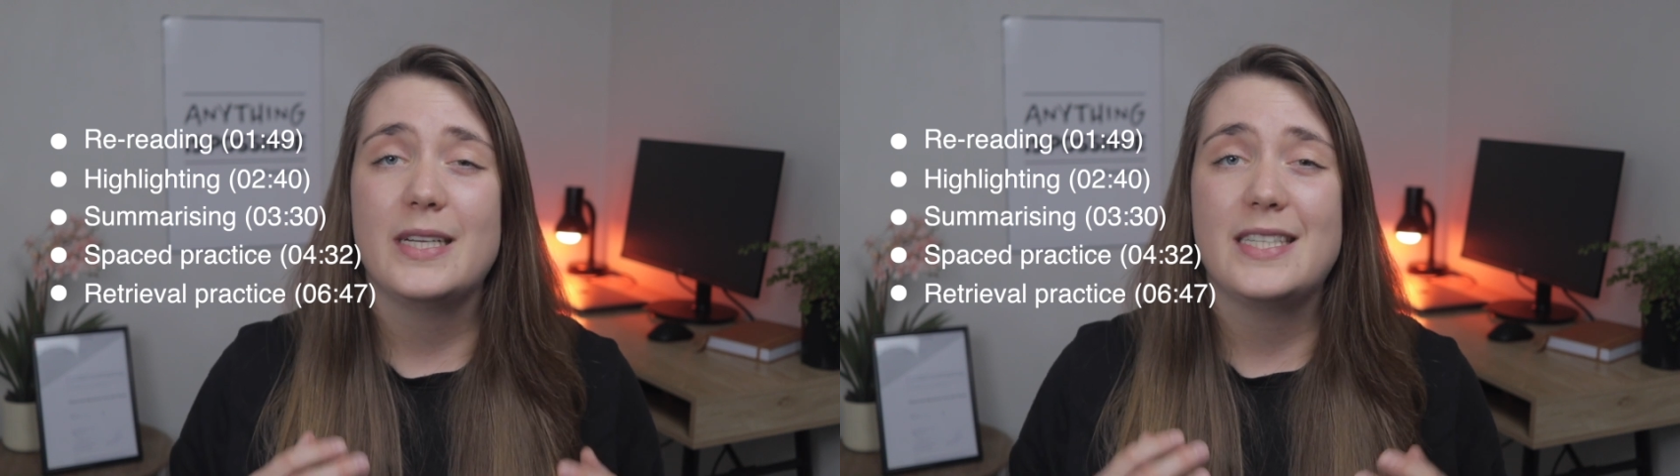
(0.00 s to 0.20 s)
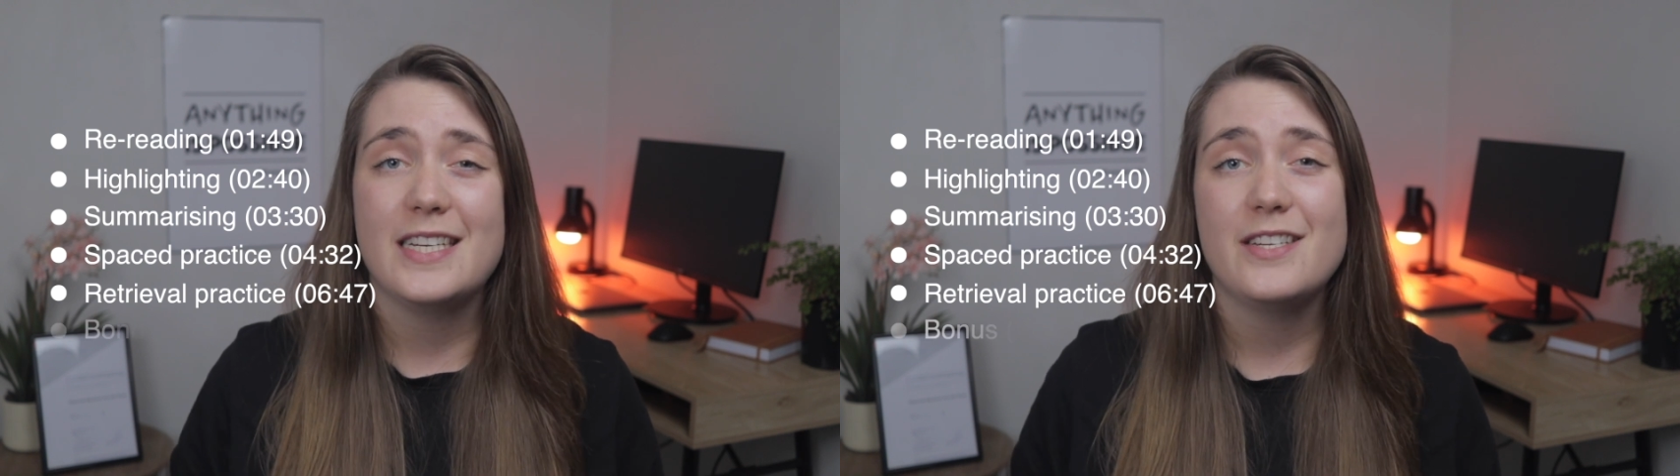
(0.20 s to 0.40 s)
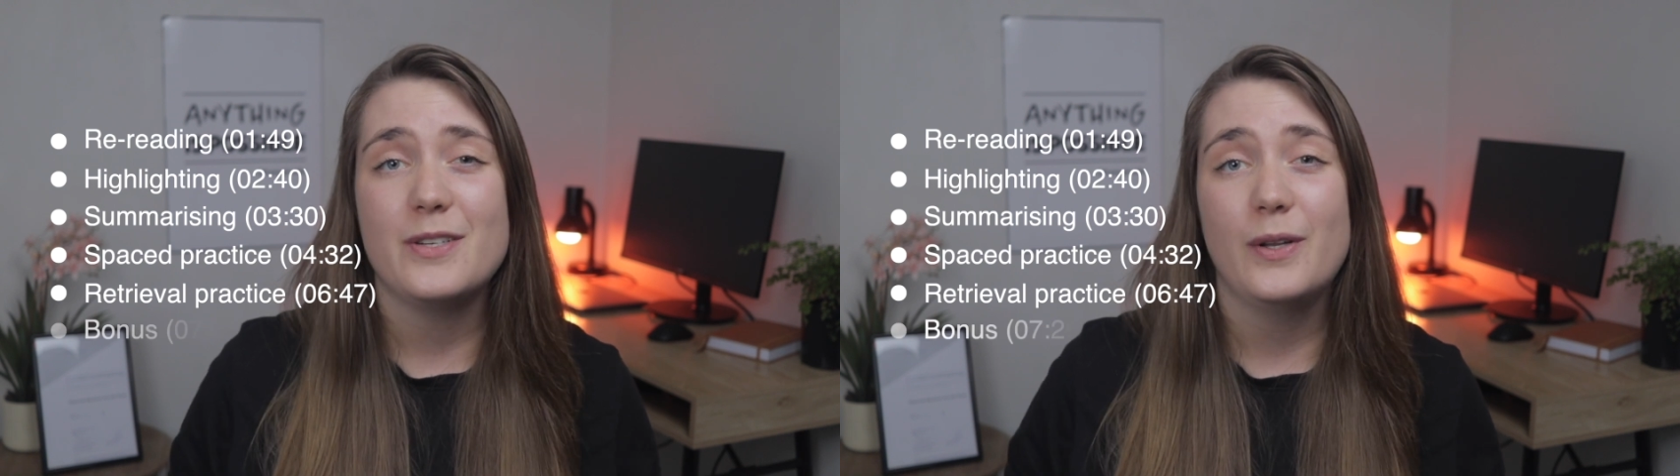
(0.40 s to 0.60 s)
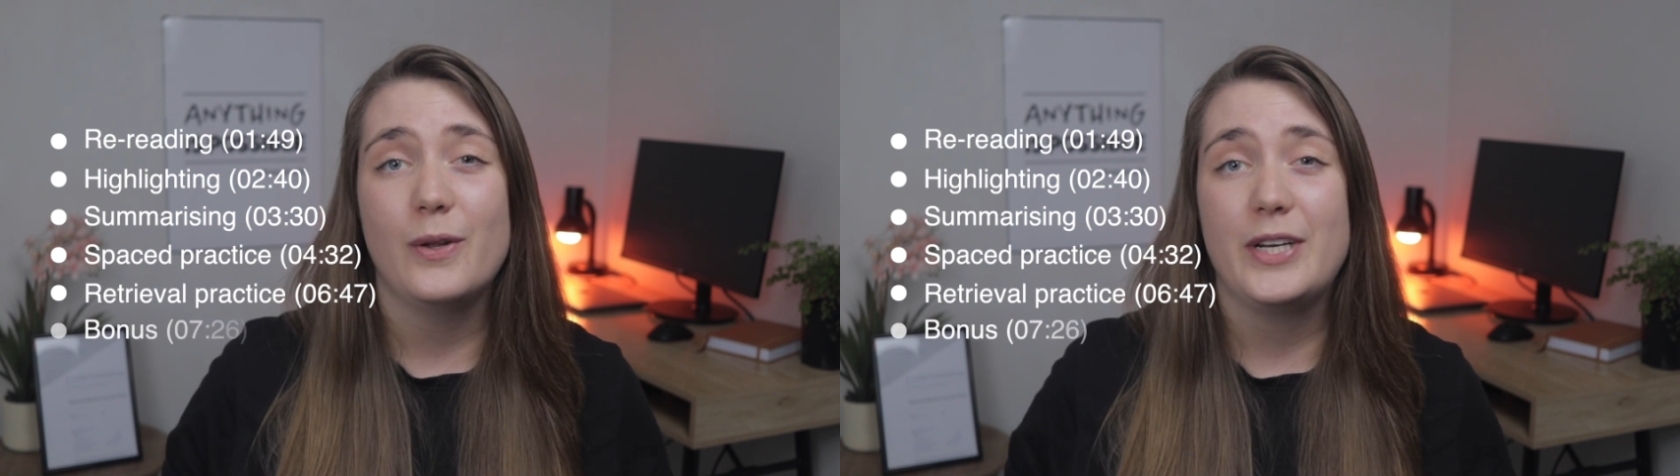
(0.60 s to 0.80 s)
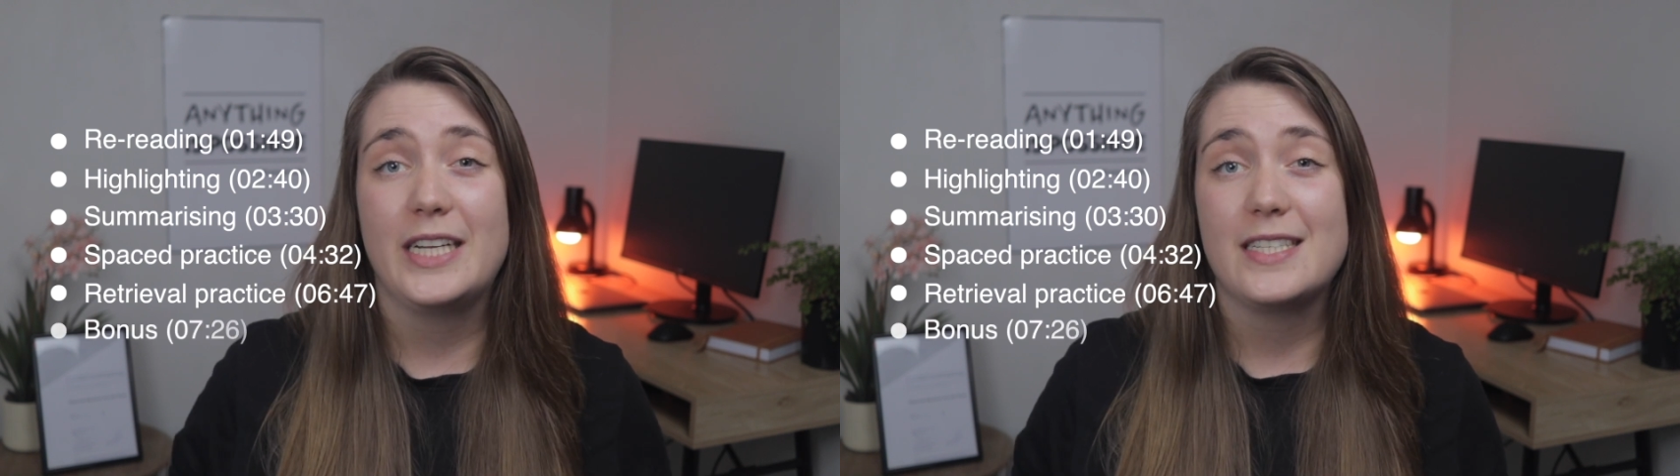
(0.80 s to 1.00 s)
additional
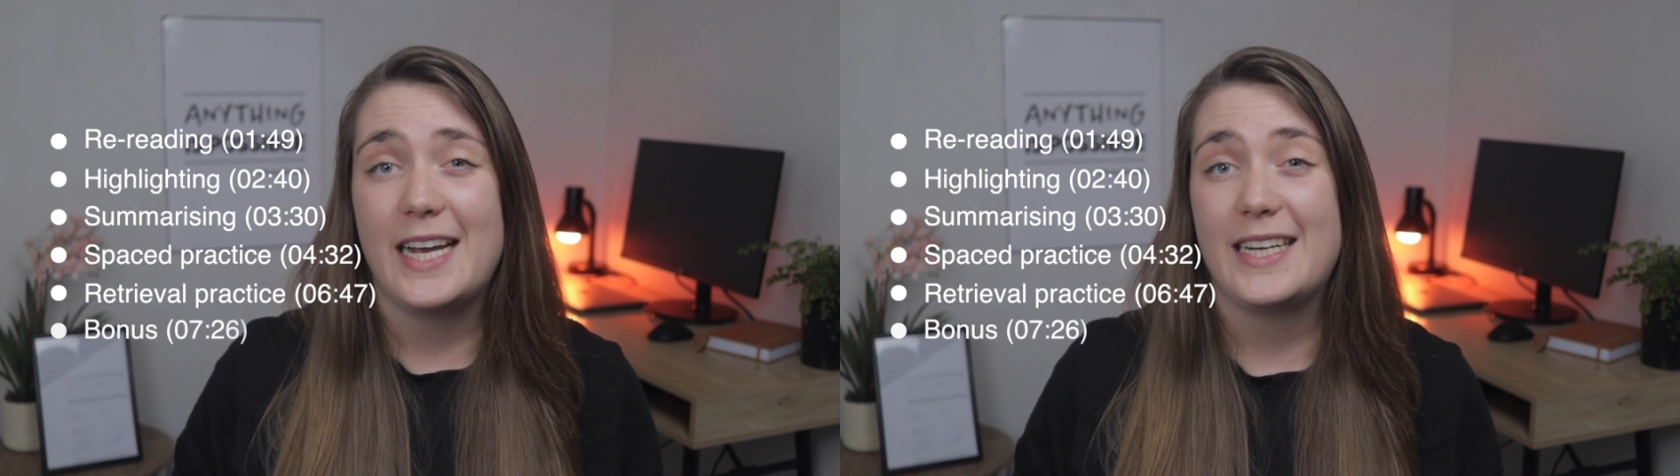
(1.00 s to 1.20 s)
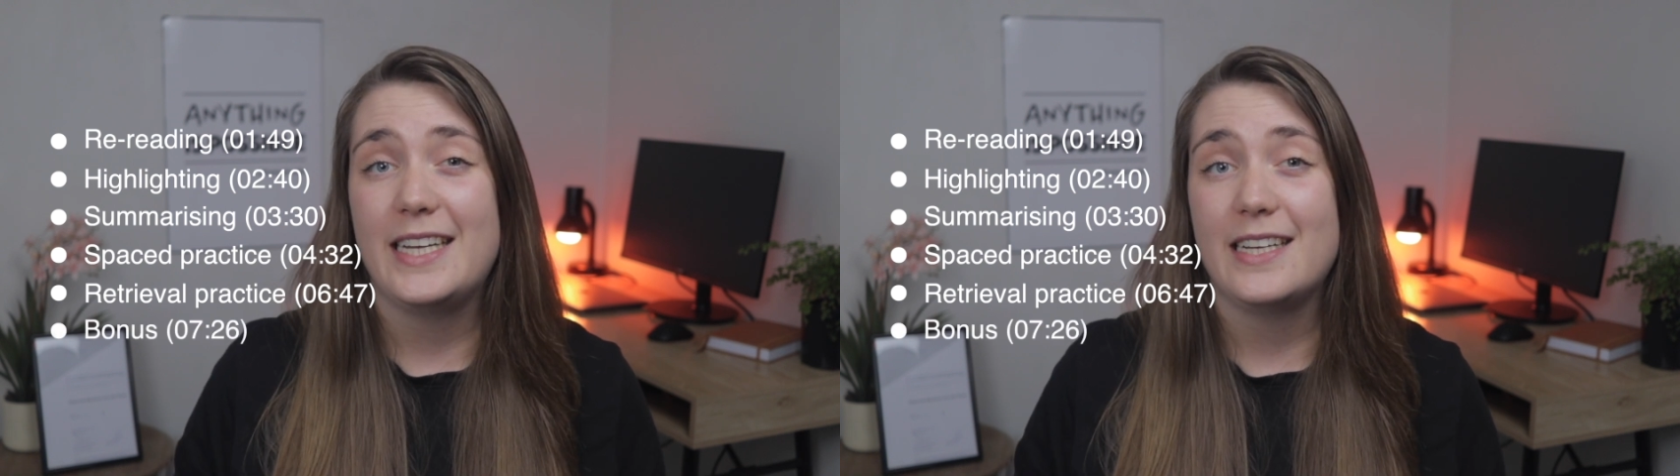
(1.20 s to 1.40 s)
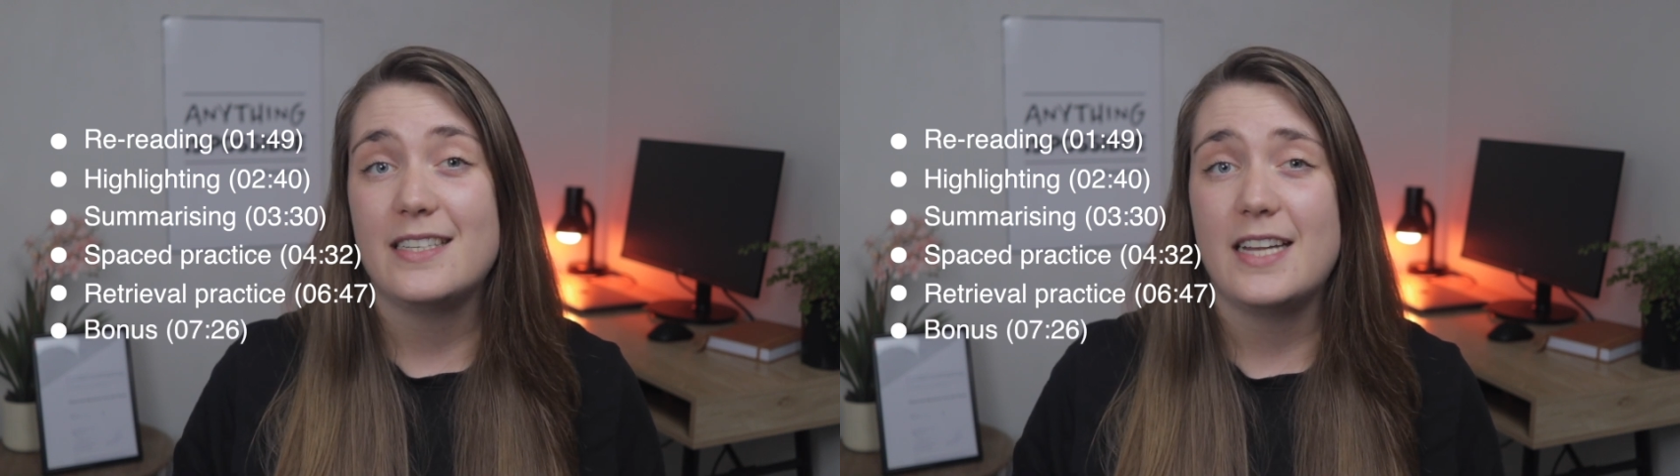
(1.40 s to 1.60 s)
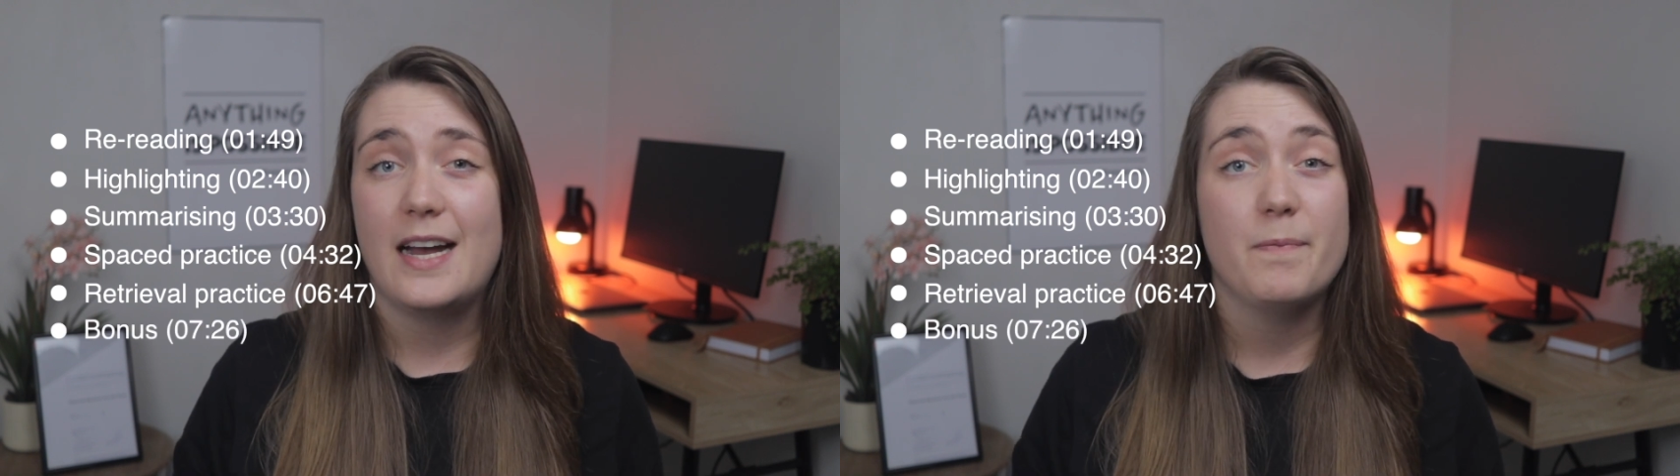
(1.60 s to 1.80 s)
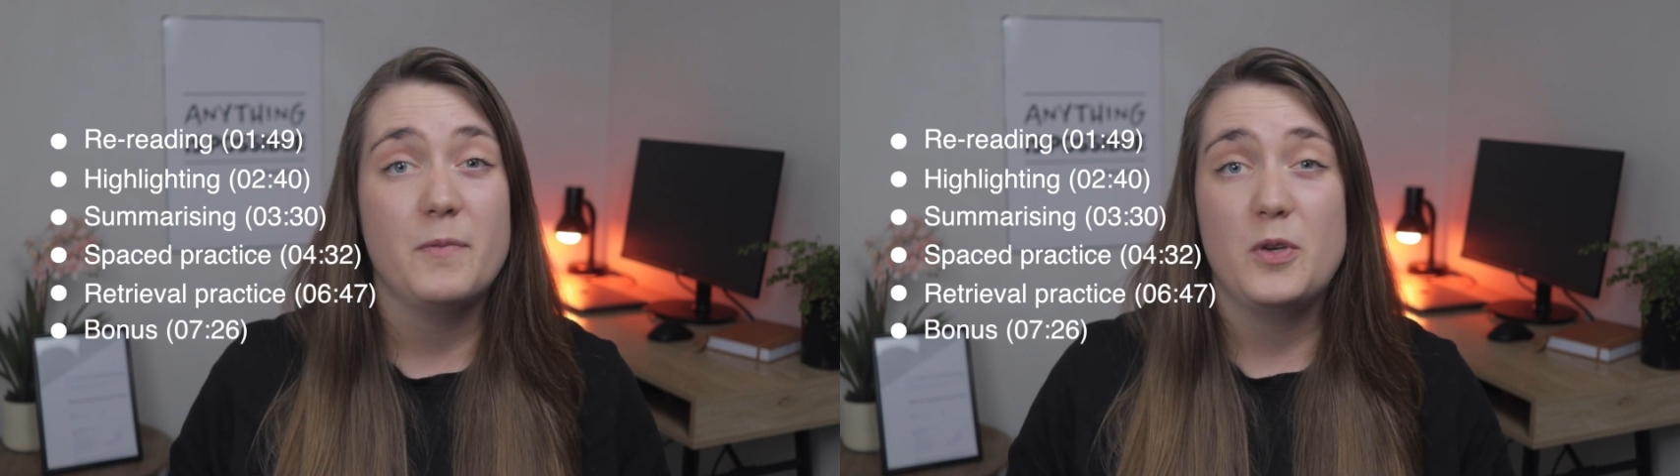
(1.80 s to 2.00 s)
learning techniques that